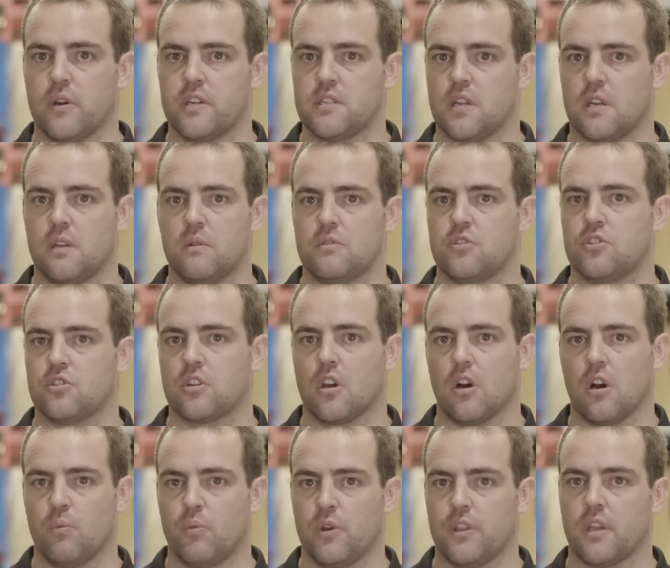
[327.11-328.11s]
He said he was just
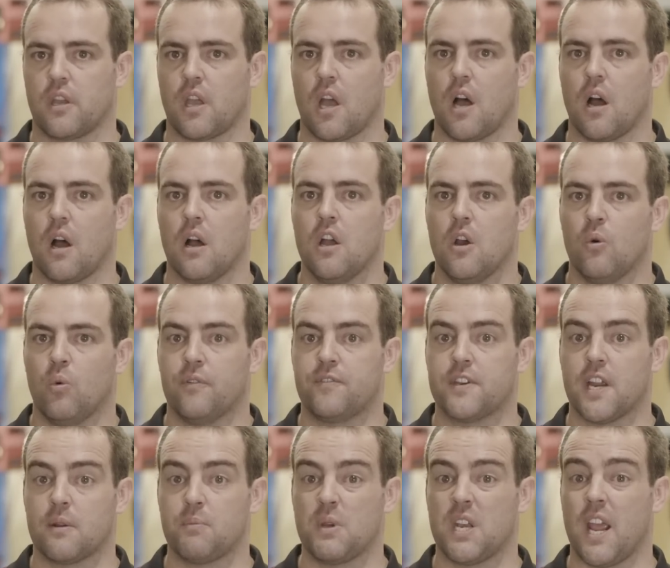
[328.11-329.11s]
going with the car. We've
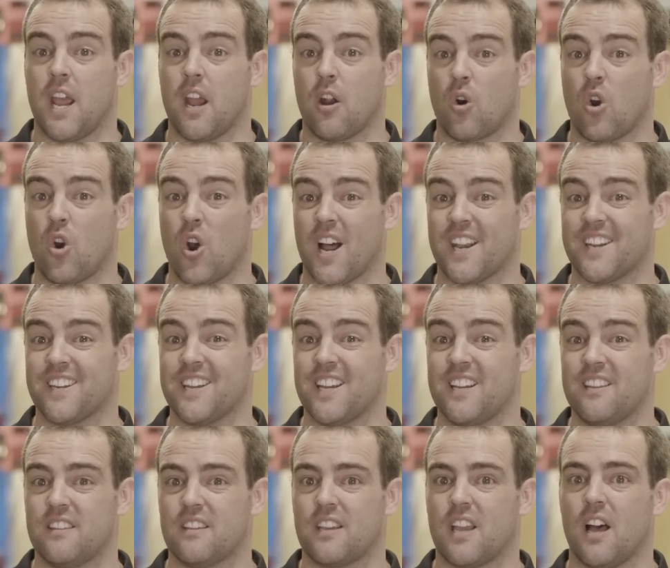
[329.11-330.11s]
done a bit of aero
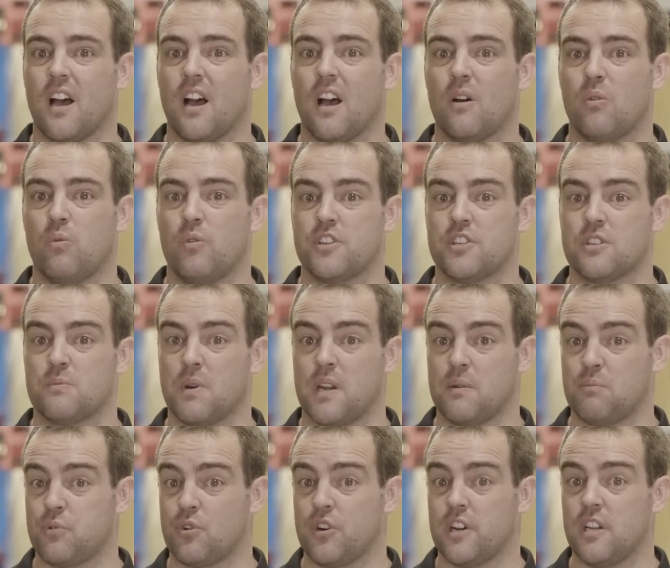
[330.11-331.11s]
underneath the car, which has
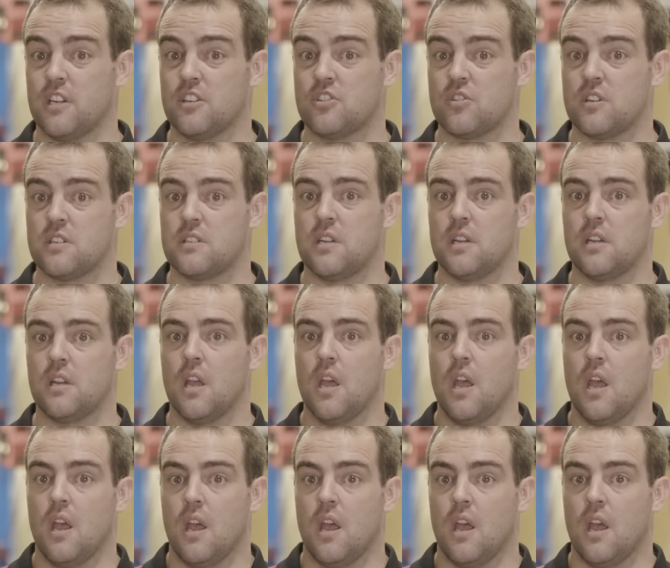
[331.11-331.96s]
been pretty interesting.